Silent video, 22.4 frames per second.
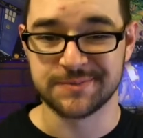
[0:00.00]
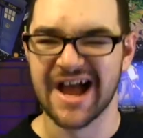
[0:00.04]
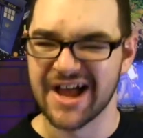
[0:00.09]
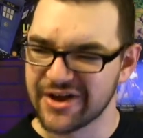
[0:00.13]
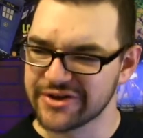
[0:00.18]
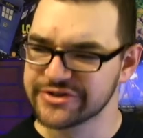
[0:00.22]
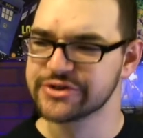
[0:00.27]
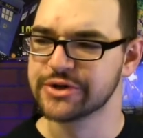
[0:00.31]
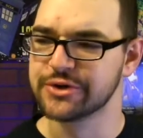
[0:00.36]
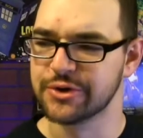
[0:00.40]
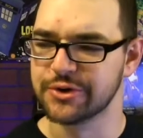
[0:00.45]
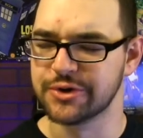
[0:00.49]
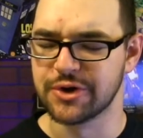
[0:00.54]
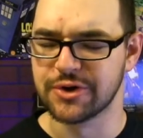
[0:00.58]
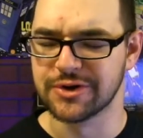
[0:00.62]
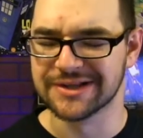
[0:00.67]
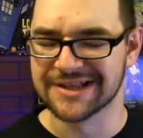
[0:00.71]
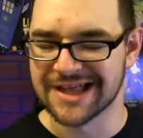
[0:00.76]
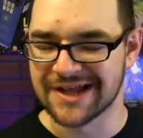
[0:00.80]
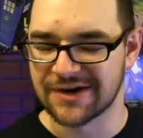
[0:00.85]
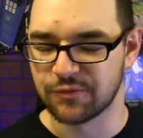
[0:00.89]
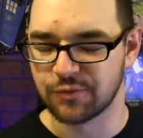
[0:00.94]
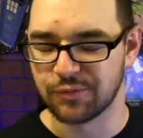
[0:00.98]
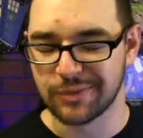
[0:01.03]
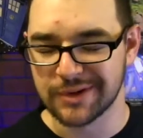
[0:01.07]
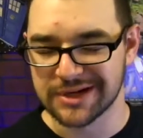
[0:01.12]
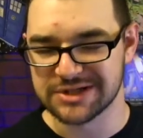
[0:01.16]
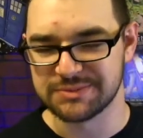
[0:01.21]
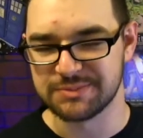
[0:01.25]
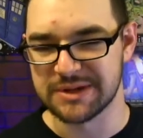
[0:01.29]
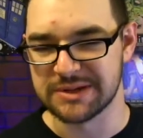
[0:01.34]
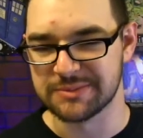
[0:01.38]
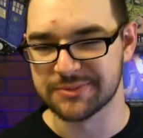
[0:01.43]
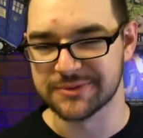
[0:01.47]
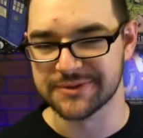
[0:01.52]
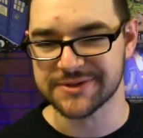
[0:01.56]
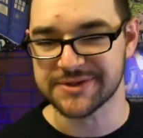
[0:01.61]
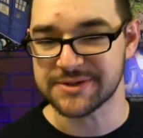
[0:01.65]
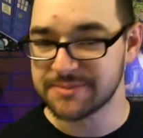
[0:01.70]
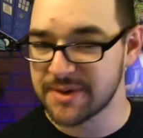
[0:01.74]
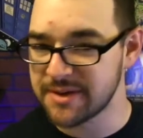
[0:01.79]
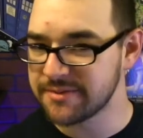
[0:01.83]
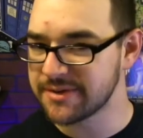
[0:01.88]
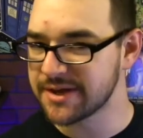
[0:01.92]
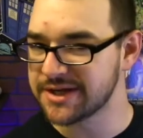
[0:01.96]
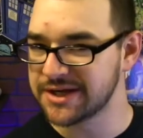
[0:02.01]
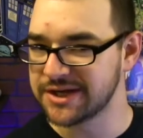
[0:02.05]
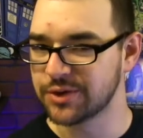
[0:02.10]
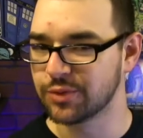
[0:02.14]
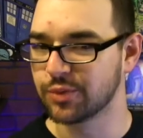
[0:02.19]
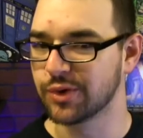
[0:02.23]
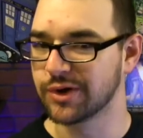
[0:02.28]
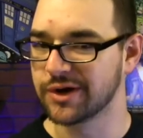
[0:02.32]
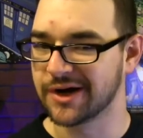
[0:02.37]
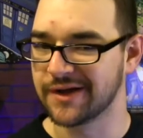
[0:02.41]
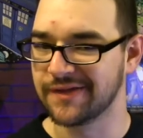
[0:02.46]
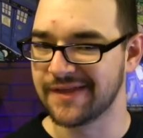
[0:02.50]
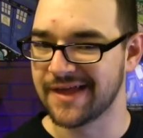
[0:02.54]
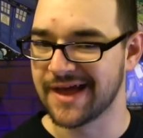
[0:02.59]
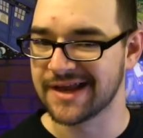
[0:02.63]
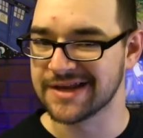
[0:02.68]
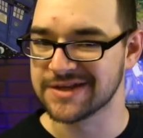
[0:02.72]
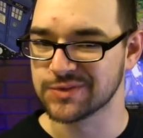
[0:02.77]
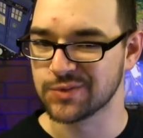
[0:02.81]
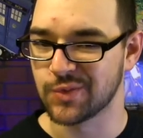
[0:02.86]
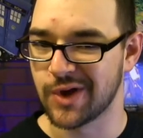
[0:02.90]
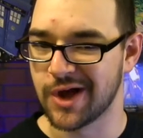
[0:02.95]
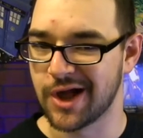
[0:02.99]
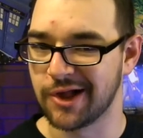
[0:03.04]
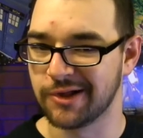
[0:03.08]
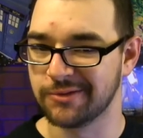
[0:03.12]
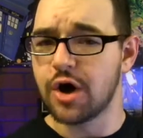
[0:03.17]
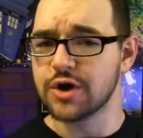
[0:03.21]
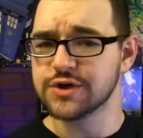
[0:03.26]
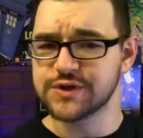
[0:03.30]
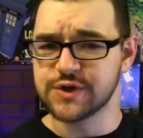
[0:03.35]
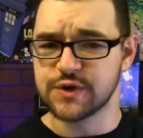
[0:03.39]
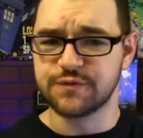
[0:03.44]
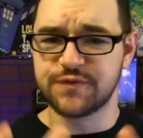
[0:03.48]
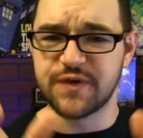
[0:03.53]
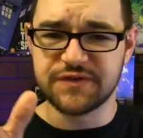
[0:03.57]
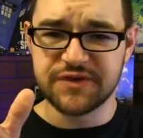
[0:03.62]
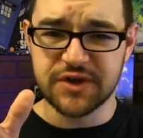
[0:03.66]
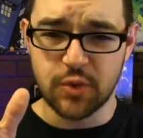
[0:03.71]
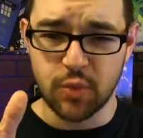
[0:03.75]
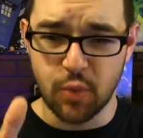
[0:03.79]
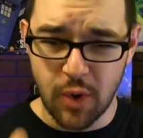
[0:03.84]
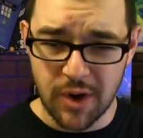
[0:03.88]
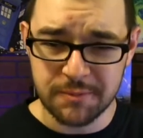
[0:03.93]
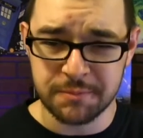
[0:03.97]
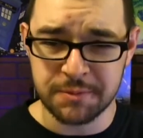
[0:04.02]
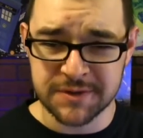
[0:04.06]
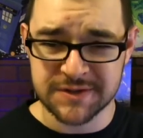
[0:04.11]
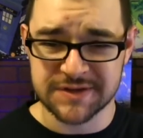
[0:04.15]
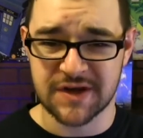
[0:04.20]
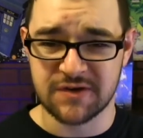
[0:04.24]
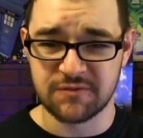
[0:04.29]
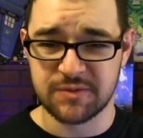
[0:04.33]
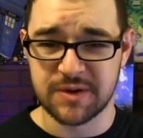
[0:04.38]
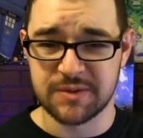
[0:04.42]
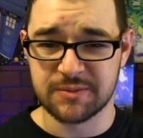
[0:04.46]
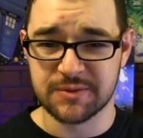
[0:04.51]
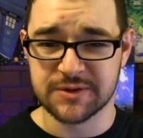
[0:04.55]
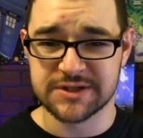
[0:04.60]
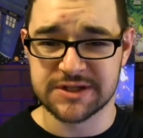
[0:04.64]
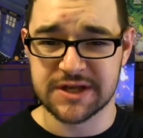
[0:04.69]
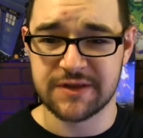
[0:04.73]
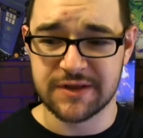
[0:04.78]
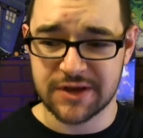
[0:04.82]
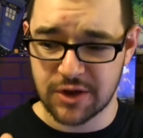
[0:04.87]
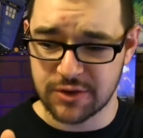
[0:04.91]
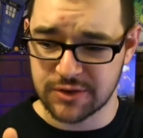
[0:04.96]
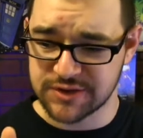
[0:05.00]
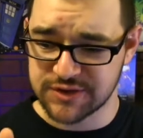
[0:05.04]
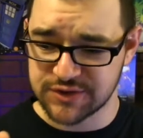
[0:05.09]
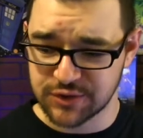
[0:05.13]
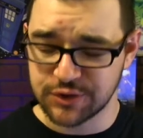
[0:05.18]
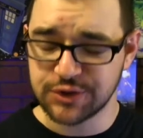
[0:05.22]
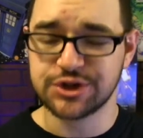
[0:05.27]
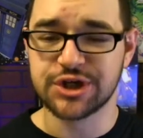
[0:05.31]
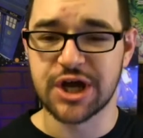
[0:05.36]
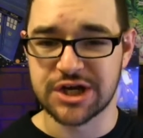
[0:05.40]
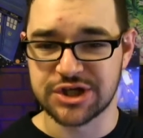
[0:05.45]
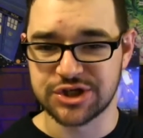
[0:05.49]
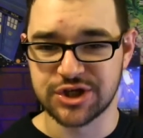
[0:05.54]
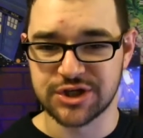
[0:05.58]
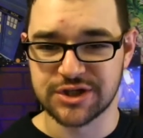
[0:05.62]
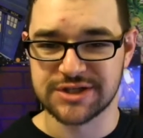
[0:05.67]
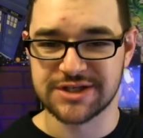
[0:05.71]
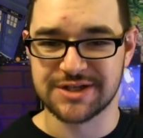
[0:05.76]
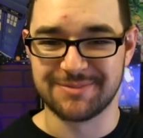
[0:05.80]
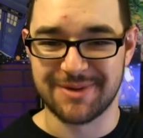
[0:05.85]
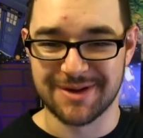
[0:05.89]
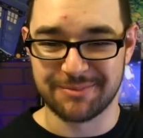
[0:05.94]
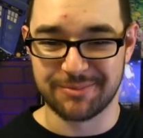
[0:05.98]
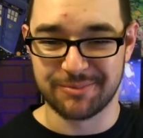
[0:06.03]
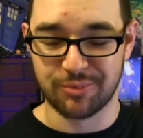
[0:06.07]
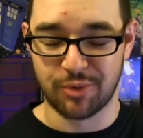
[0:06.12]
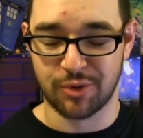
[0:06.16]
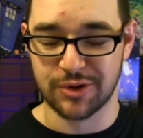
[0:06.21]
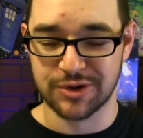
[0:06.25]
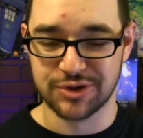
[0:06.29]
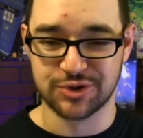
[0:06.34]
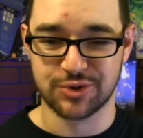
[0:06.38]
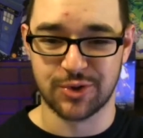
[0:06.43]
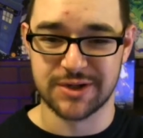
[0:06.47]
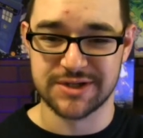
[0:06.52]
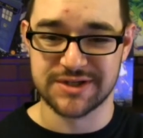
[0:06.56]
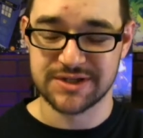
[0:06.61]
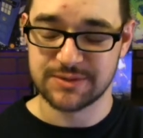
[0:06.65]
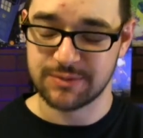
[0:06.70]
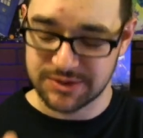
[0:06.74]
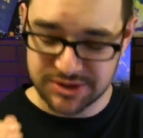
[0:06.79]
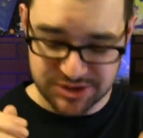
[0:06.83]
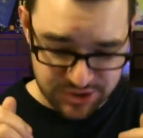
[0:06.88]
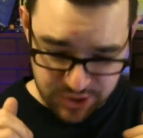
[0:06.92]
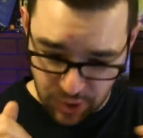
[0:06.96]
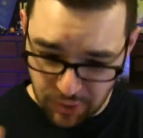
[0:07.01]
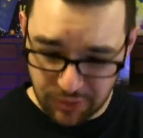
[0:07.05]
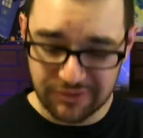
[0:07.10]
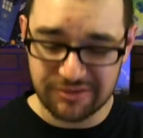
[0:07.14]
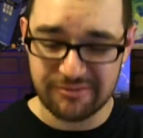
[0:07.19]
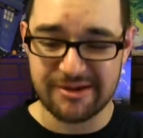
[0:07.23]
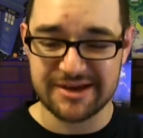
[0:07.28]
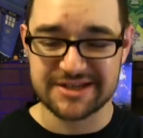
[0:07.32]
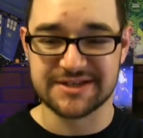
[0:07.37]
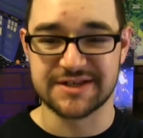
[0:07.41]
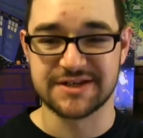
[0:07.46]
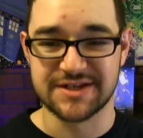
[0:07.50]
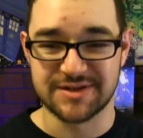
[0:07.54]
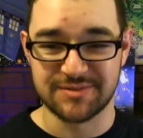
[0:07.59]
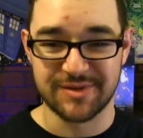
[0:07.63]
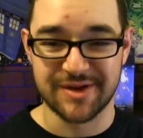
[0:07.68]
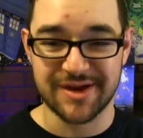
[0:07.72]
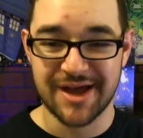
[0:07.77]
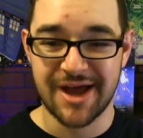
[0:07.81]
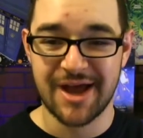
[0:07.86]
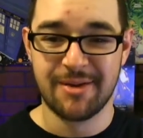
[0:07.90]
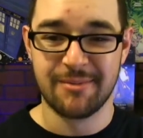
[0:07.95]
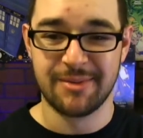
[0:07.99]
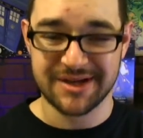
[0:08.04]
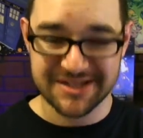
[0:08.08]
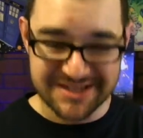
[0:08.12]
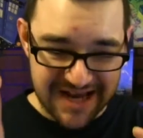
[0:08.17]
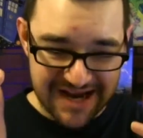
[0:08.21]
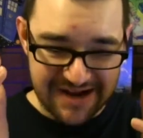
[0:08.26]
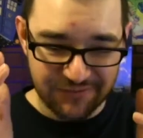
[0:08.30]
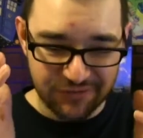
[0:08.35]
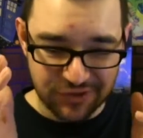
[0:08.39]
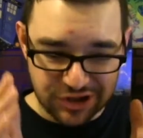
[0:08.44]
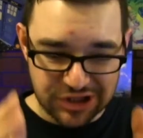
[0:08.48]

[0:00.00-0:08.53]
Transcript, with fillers: I also don't know a lot of rich people, so maybe I need to work on that as well. Also, 51% of people said they go to search engines to make important choices, which totally makes sense to me because I have